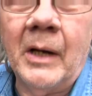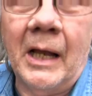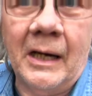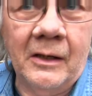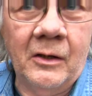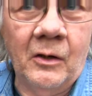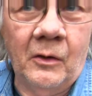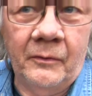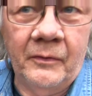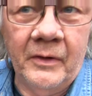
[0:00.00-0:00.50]

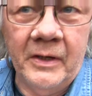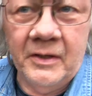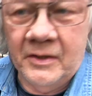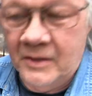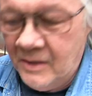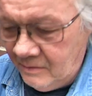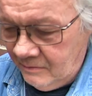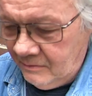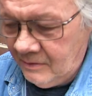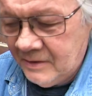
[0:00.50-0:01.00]
black coffee,
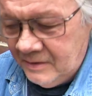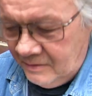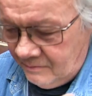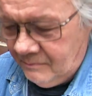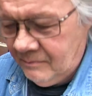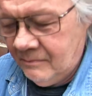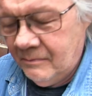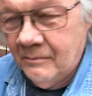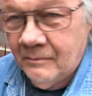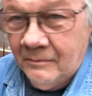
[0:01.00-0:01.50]
so there's
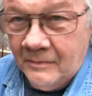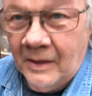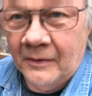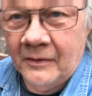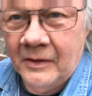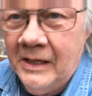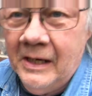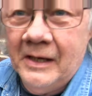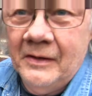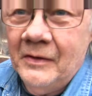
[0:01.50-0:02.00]

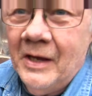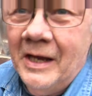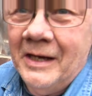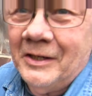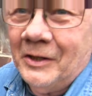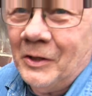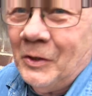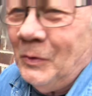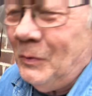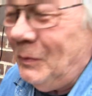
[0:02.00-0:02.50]
nothing in there
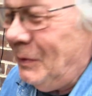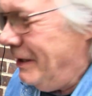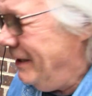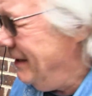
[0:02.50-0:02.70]
to cool